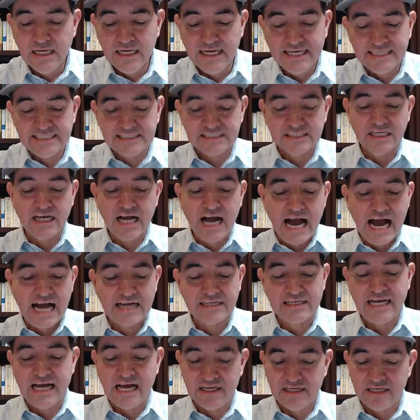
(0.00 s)
It is
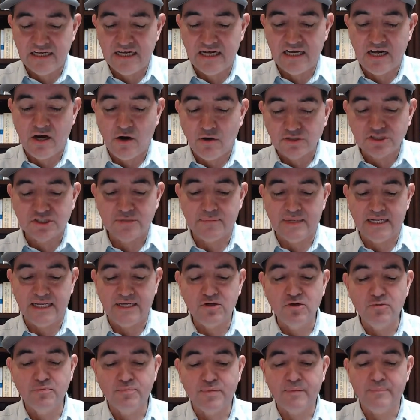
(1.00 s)
God
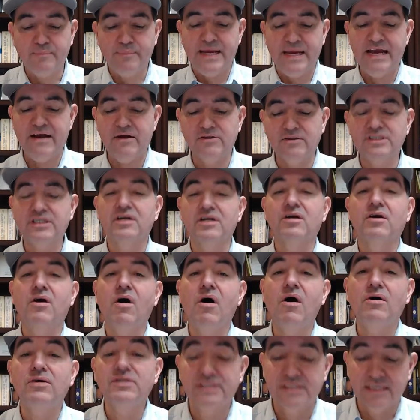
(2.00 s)
ultimately who prepares and
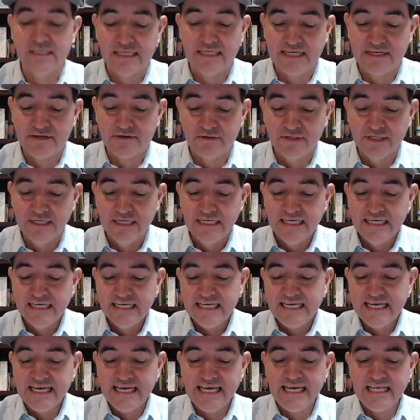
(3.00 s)
calls the leader
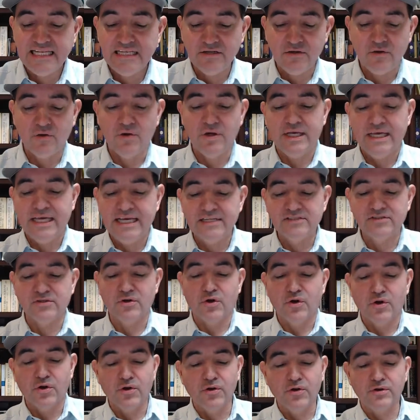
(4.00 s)
in his
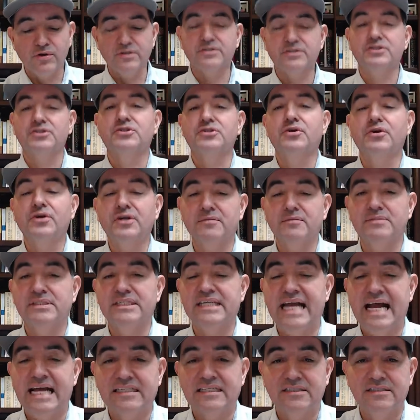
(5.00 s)
or her
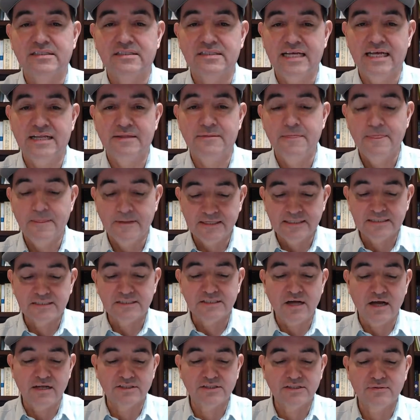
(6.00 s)
circumstances, and this
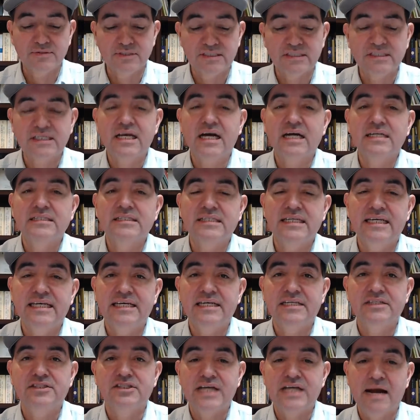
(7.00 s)
is also discussed
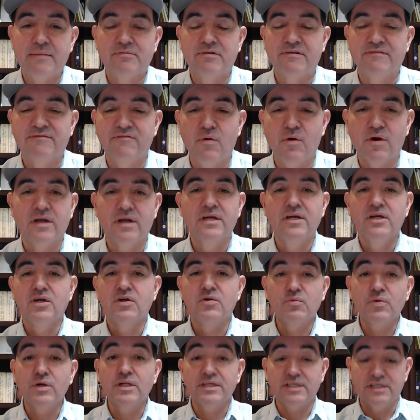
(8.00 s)
in chapter 4.
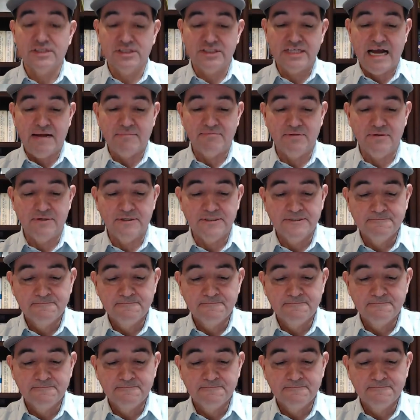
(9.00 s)
Really good chapter.